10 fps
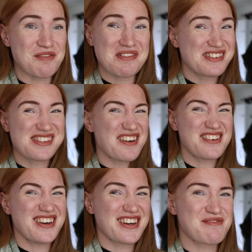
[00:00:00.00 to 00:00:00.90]
I'm so
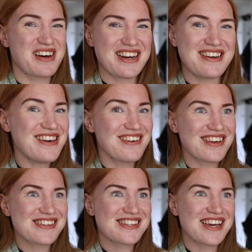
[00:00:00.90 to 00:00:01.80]
good, I'm gonna nail
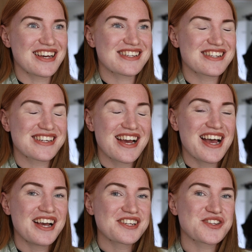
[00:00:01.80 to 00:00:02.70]
this test.
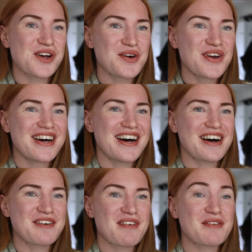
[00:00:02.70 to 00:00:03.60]
So
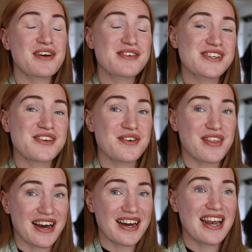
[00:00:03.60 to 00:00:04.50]
I'm going to do
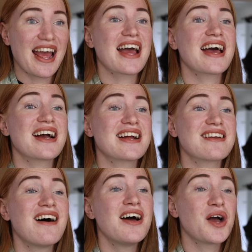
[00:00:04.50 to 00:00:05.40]
that,
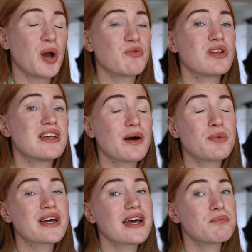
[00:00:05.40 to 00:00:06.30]
and hopefully I
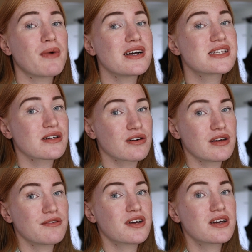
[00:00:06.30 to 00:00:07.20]
will get my
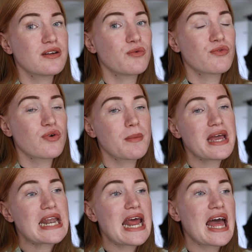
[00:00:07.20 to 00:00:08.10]
certificate from
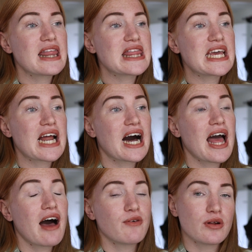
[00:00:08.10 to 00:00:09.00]
it, and then I
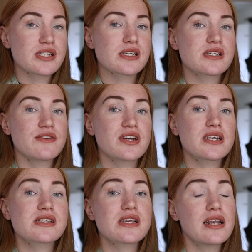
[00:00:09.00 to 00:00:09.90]
have all the
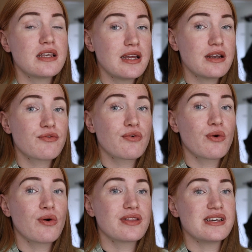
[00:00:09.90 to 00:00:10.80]
certificates I need
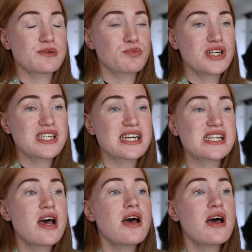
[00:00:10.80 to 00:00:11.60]
for this project.